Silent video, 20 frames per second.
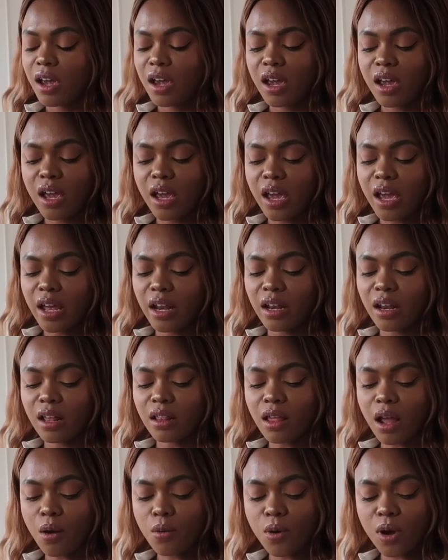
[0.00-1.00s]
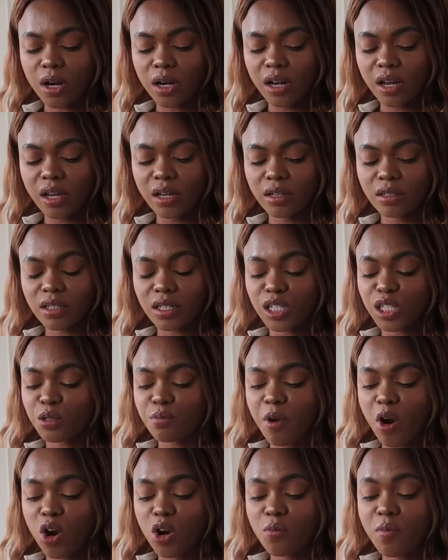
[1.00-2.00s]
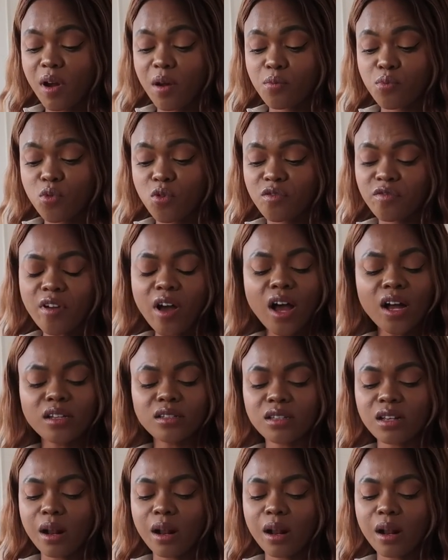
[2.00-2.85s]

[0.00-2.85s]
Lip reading: and that one is inspired by Provence,